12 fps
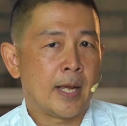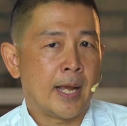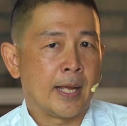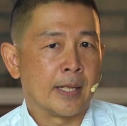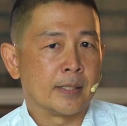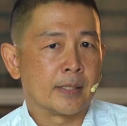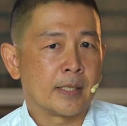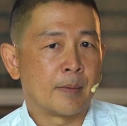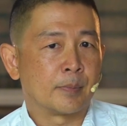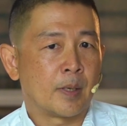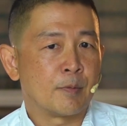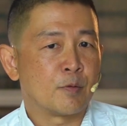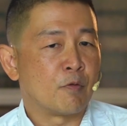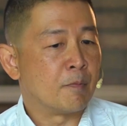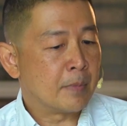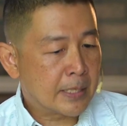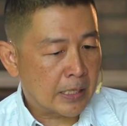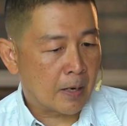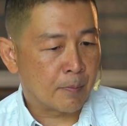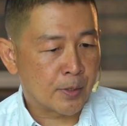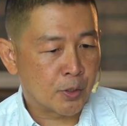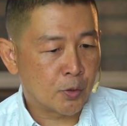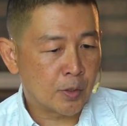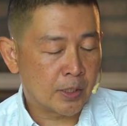And sometimes we miss the
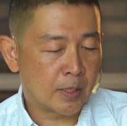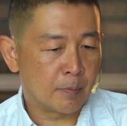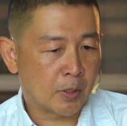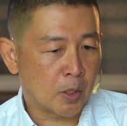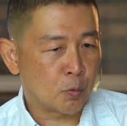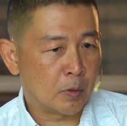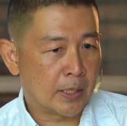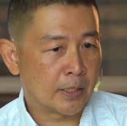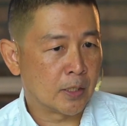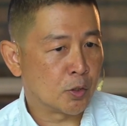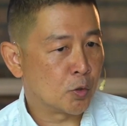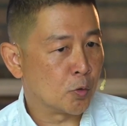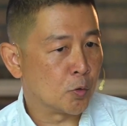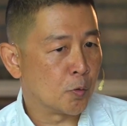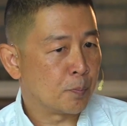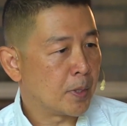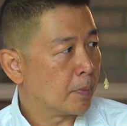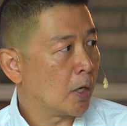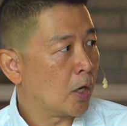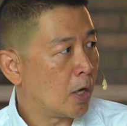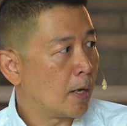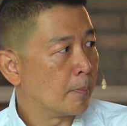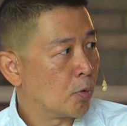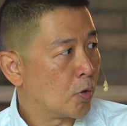opportunity because we listen to people a
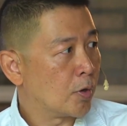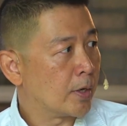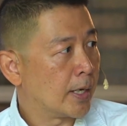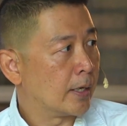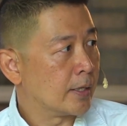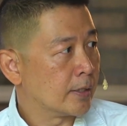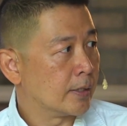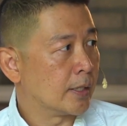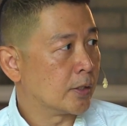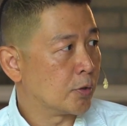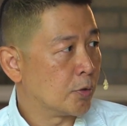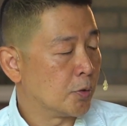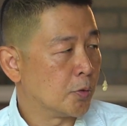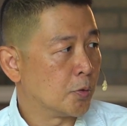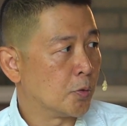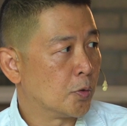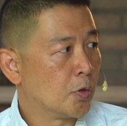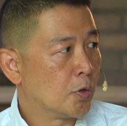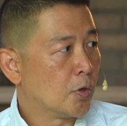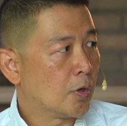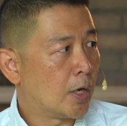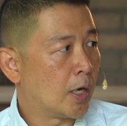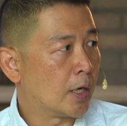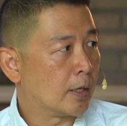lot more than listening to
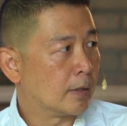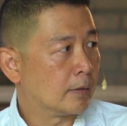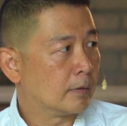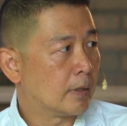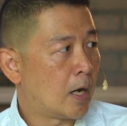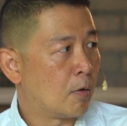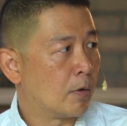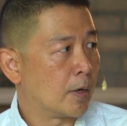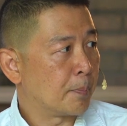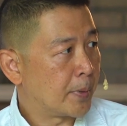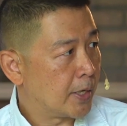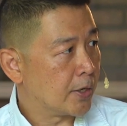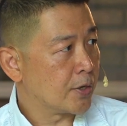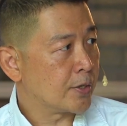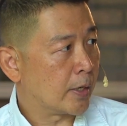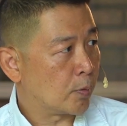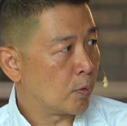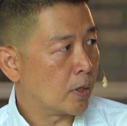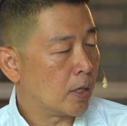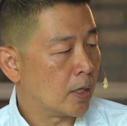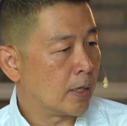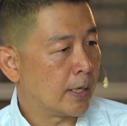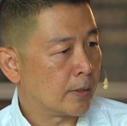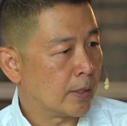our peers at work,
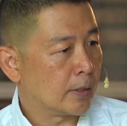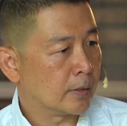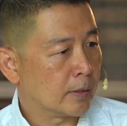at